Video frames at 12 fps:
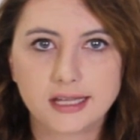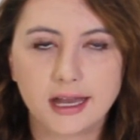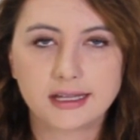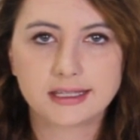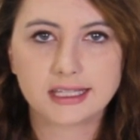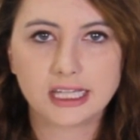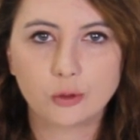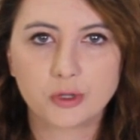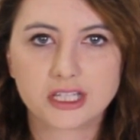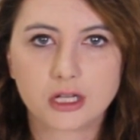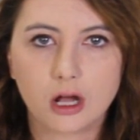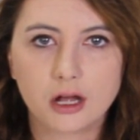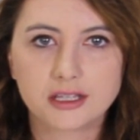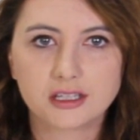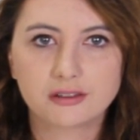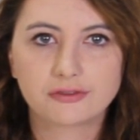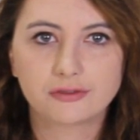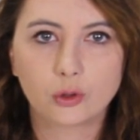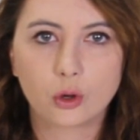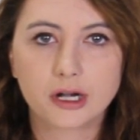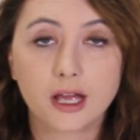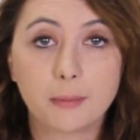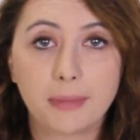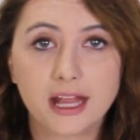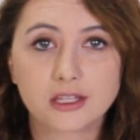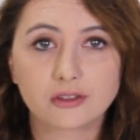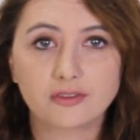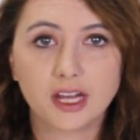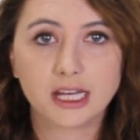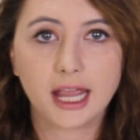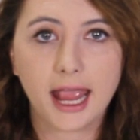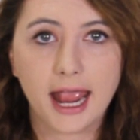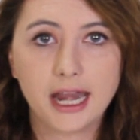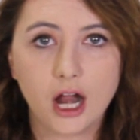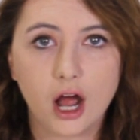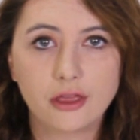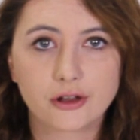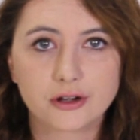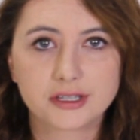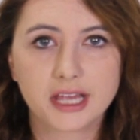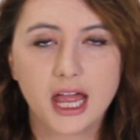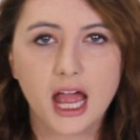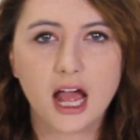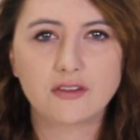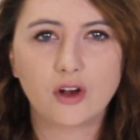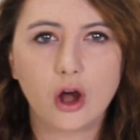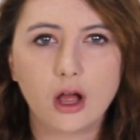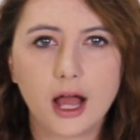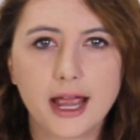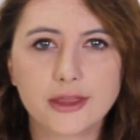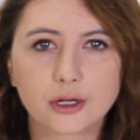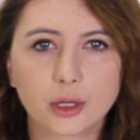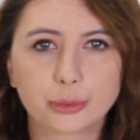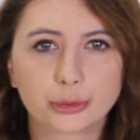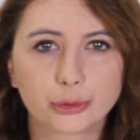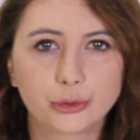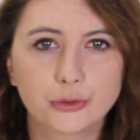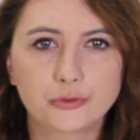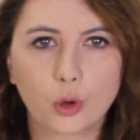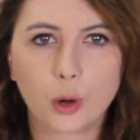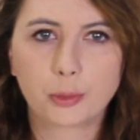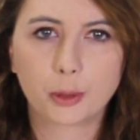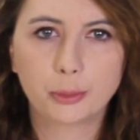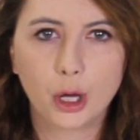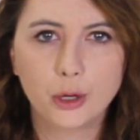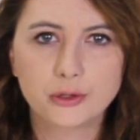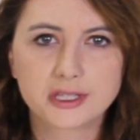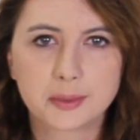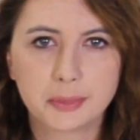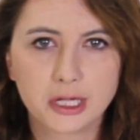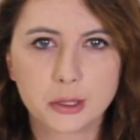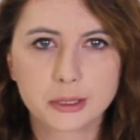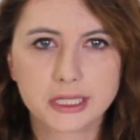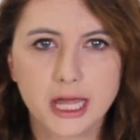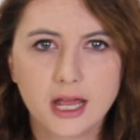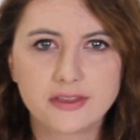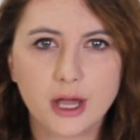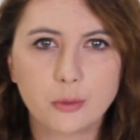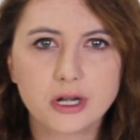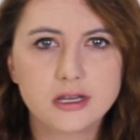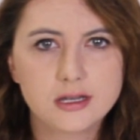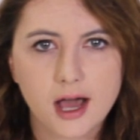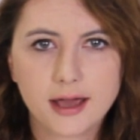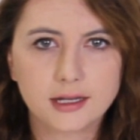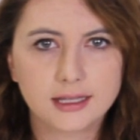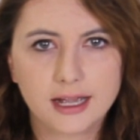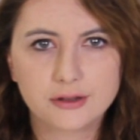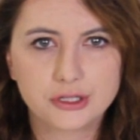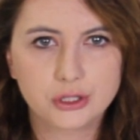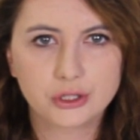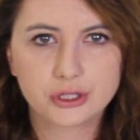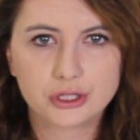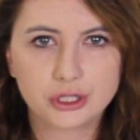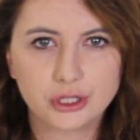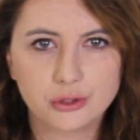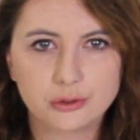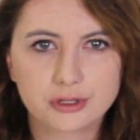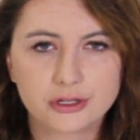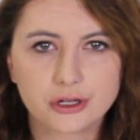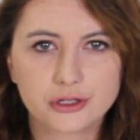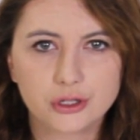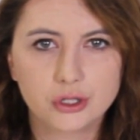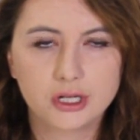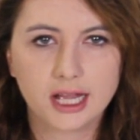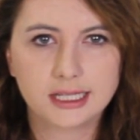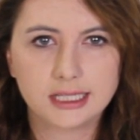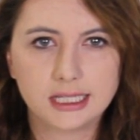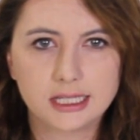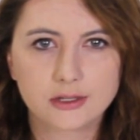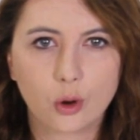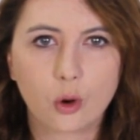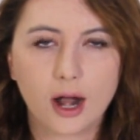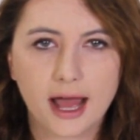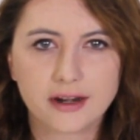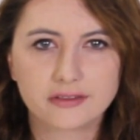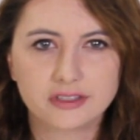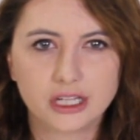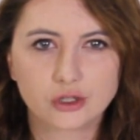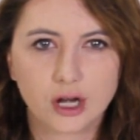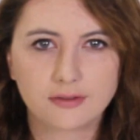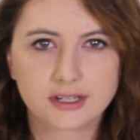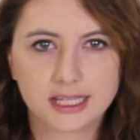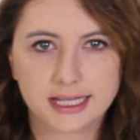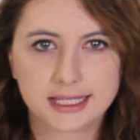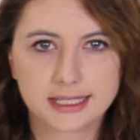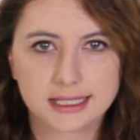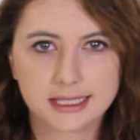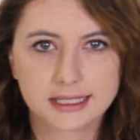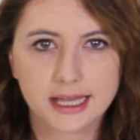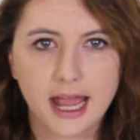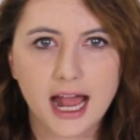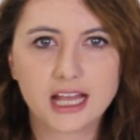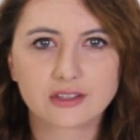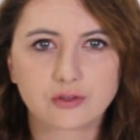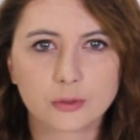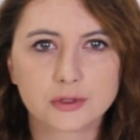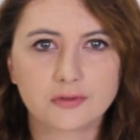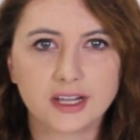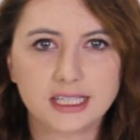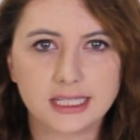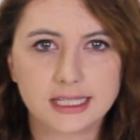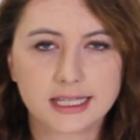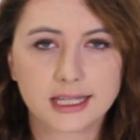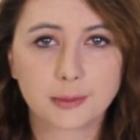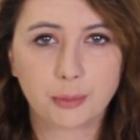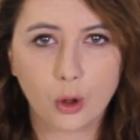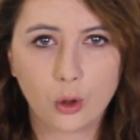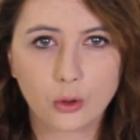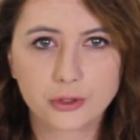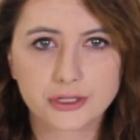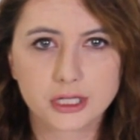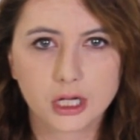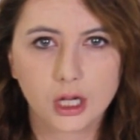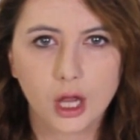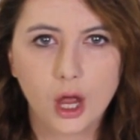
Tennessee, Wisconsin, Florida, Pennsylvania, and others have all either approved or proposed bills that would not allow students to use their student IDs or out-of-state driver's licenses as forms of IDs at the polls.